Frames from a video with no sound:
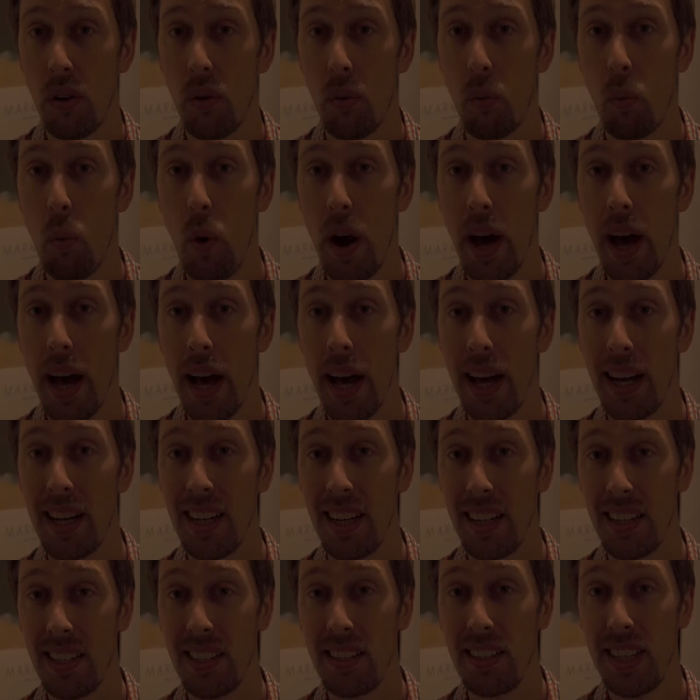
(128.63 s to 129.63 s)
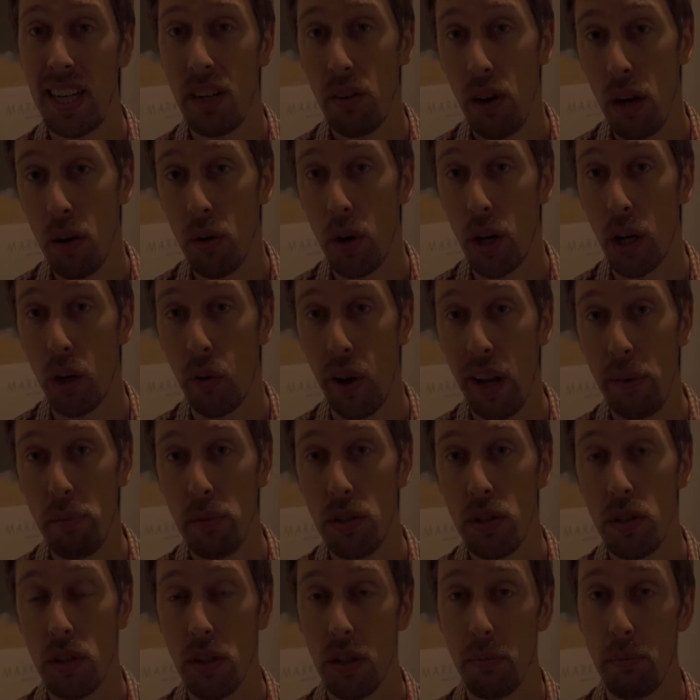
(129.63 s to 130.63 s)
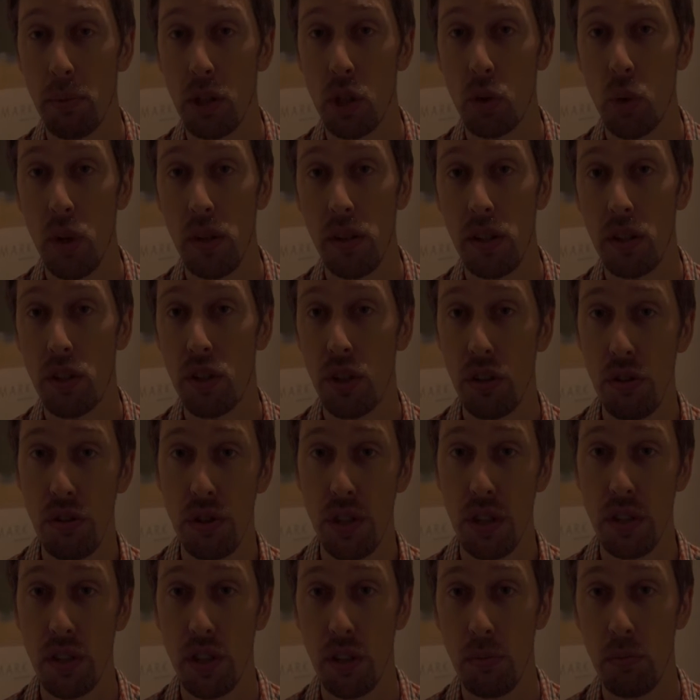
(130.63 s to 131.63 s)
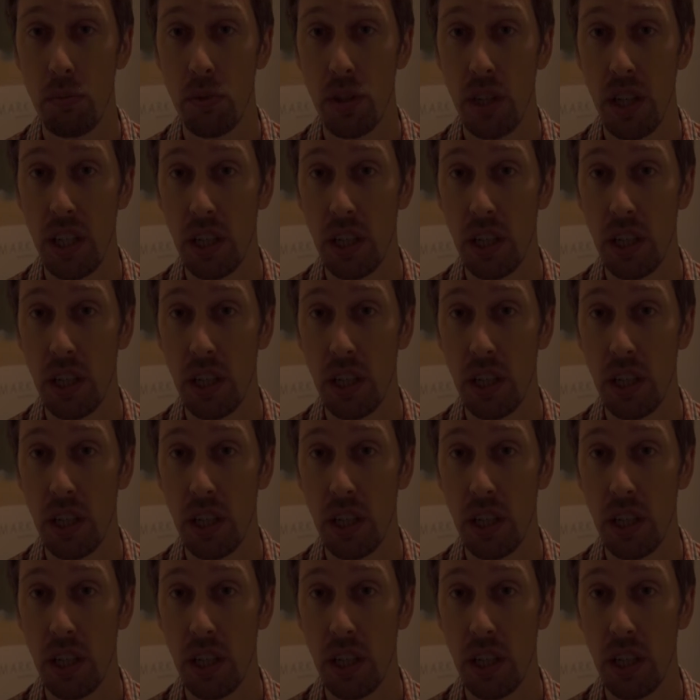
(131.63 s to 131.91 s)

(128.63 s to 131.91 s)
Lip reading: where zero agreement between the two systems